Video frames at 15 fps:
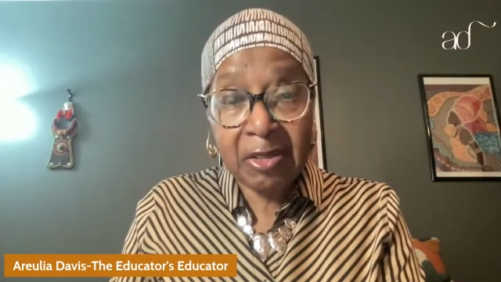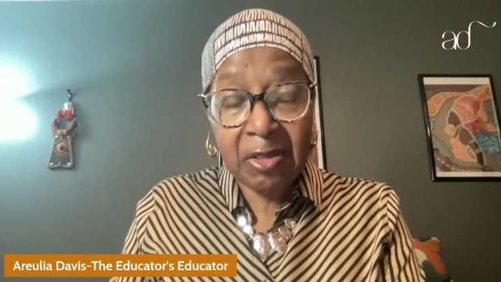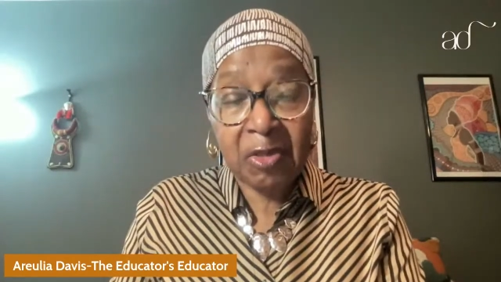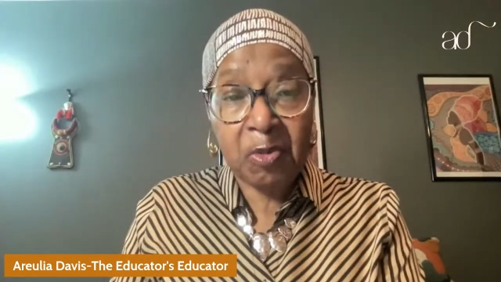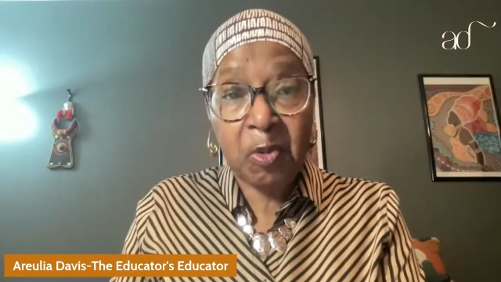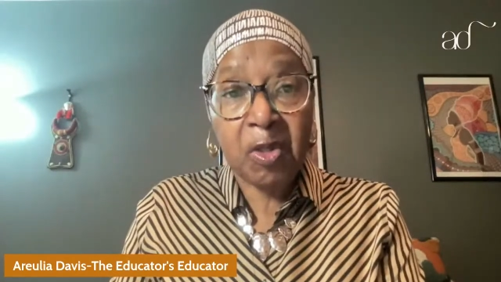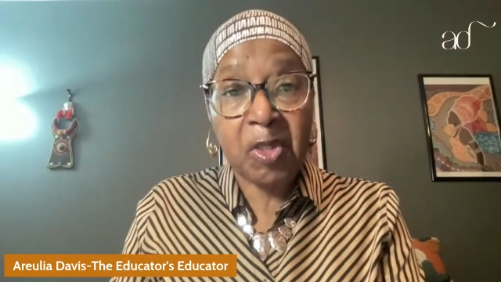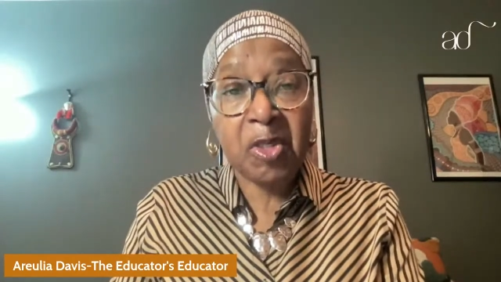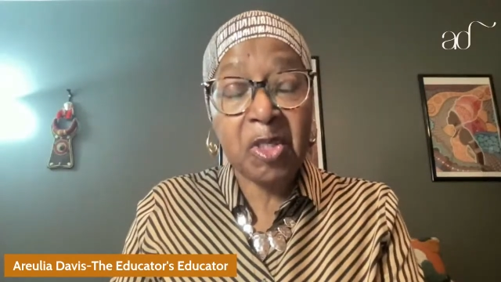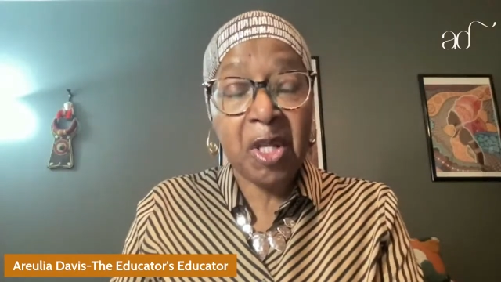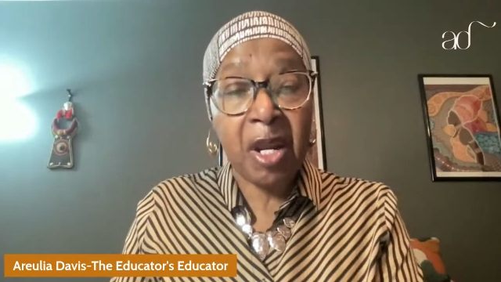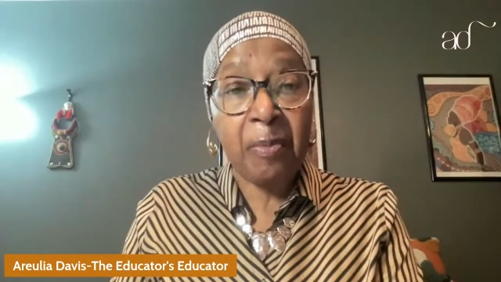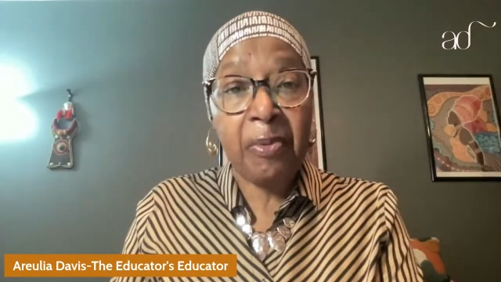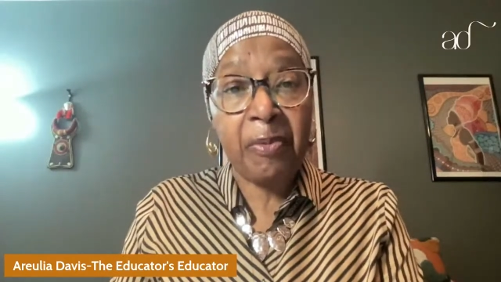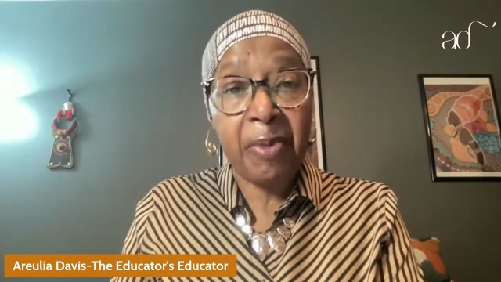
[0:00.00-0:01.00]
You want to
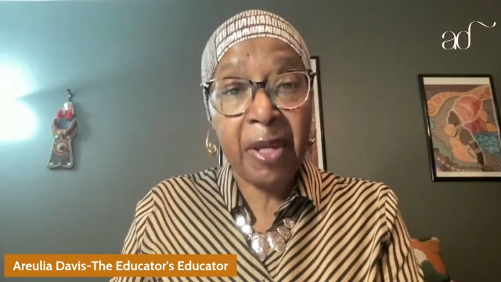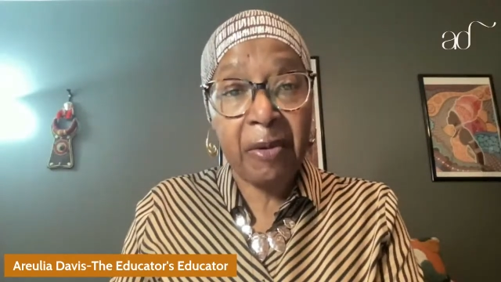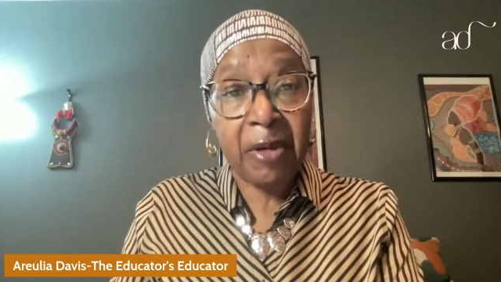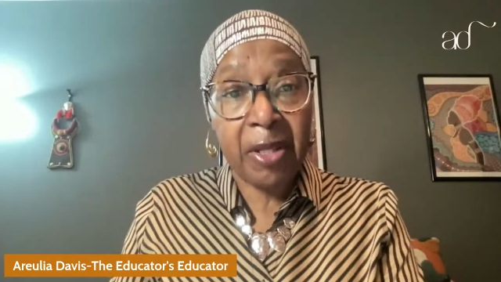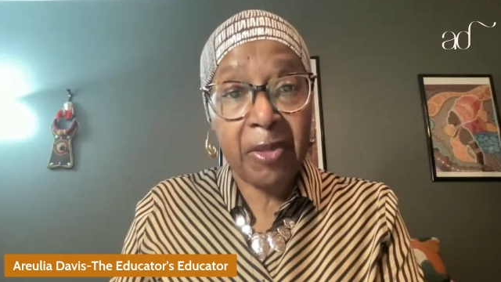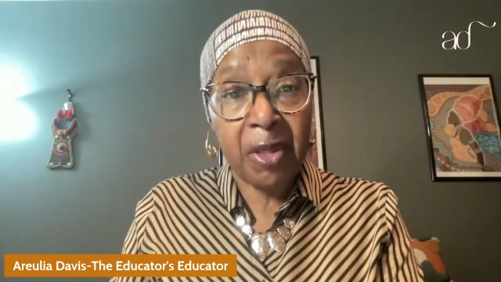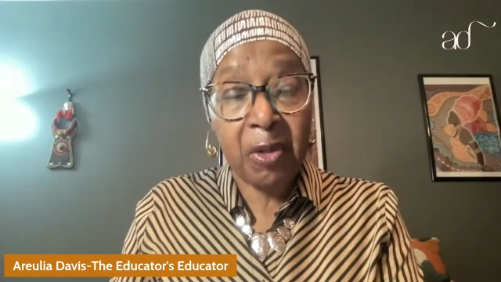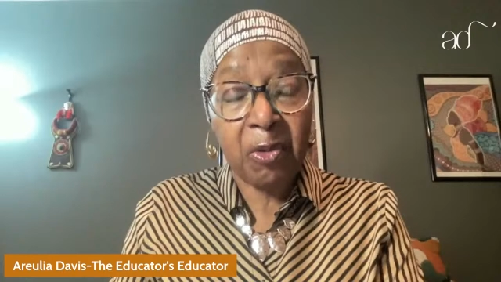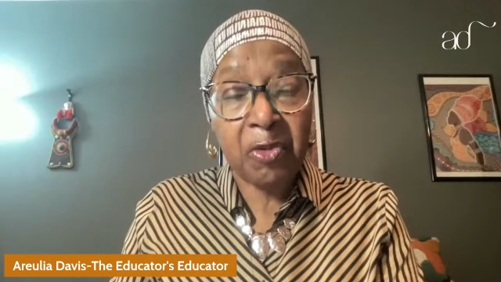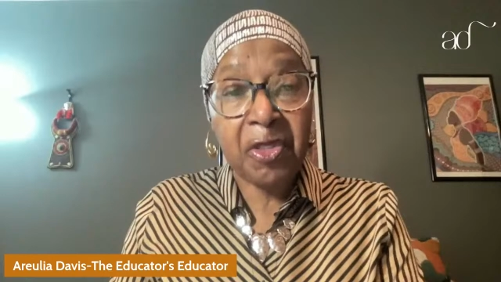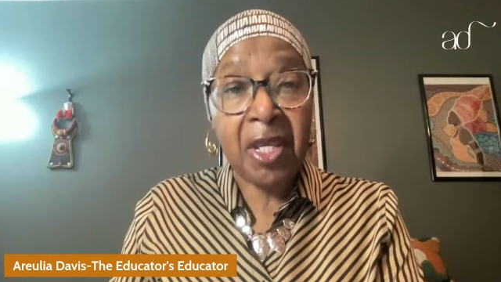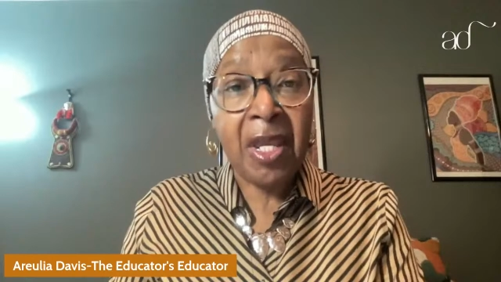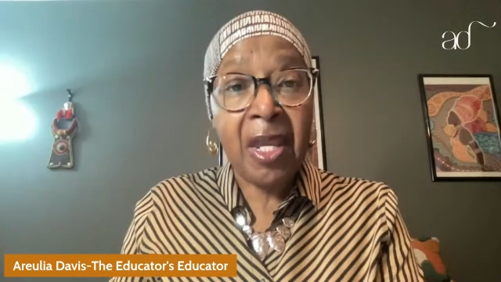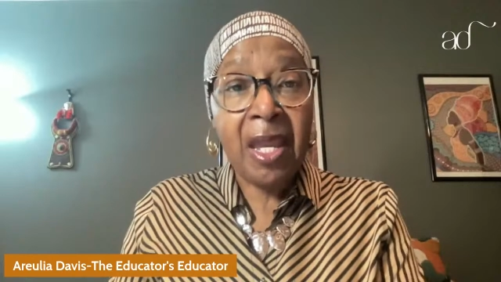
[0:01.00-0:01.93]
start preparing those.